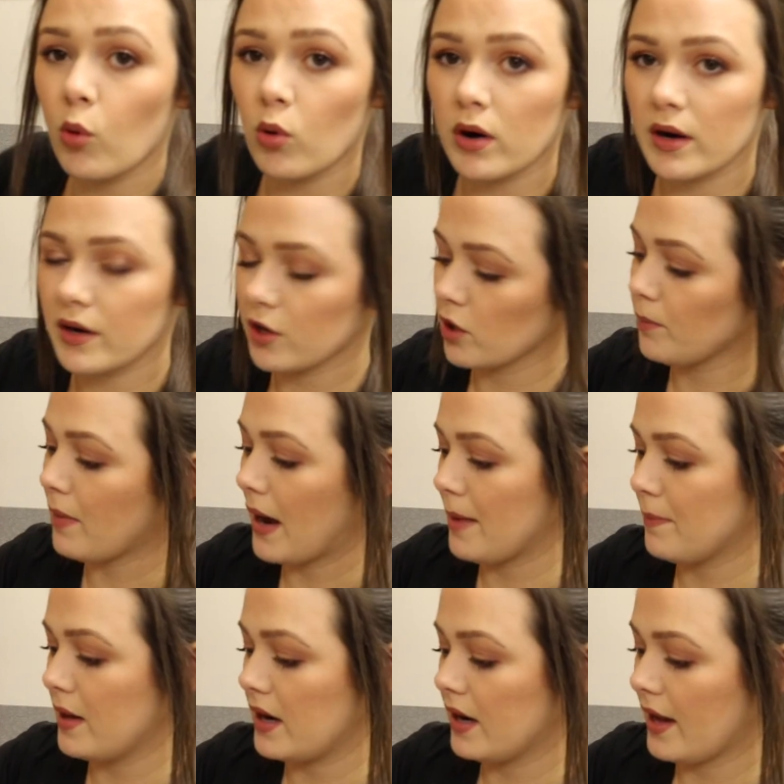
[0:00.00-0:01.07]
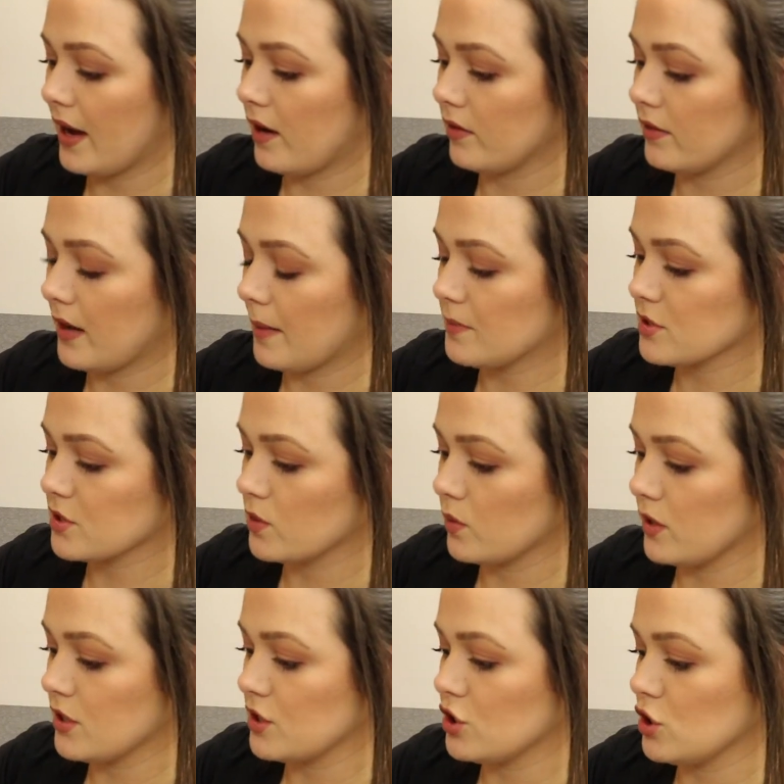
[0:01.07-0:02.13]
pour it or pipette it out. I'm just
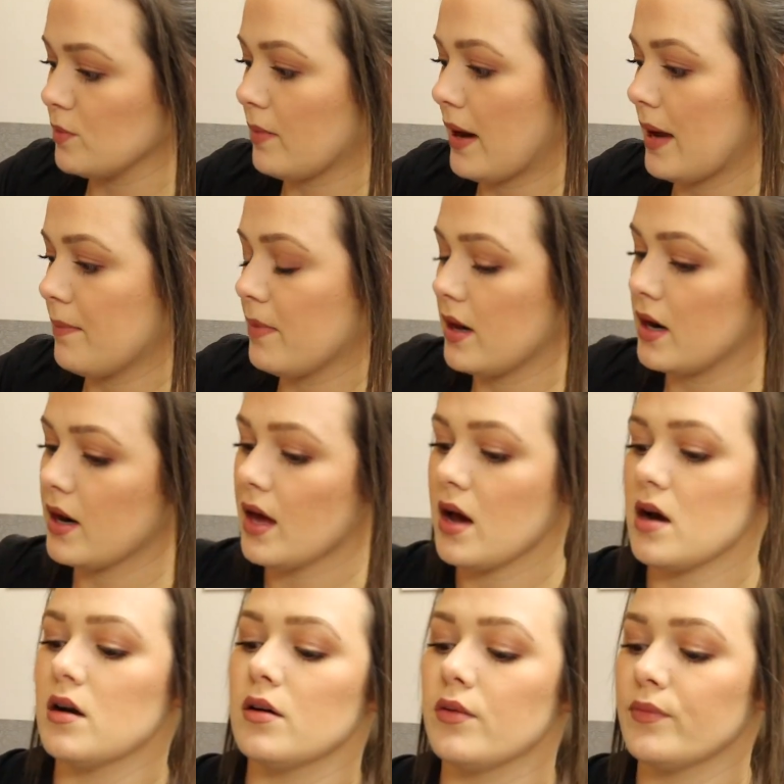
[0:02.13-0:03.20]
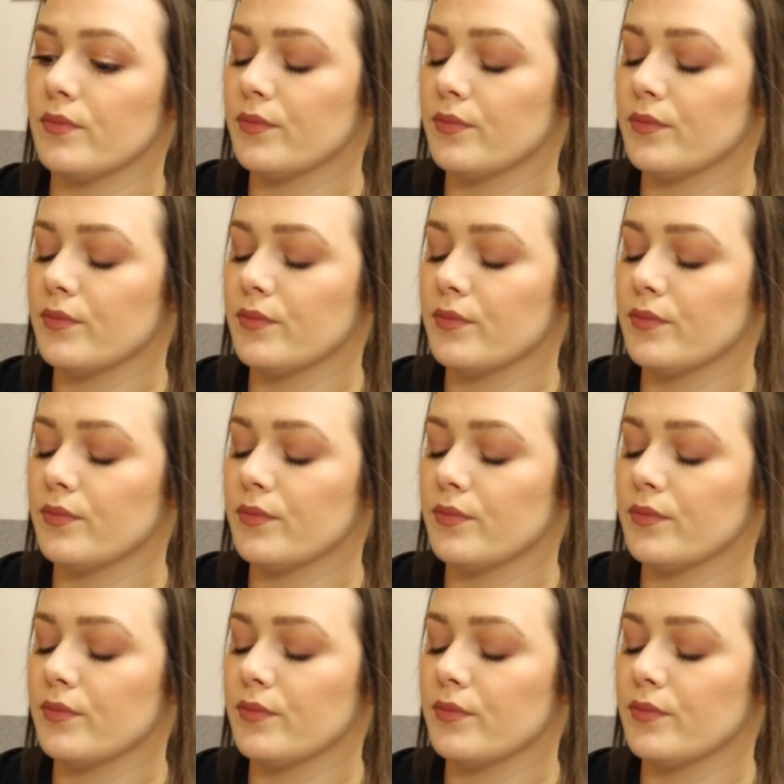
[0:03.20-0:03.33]
going to pipette it out.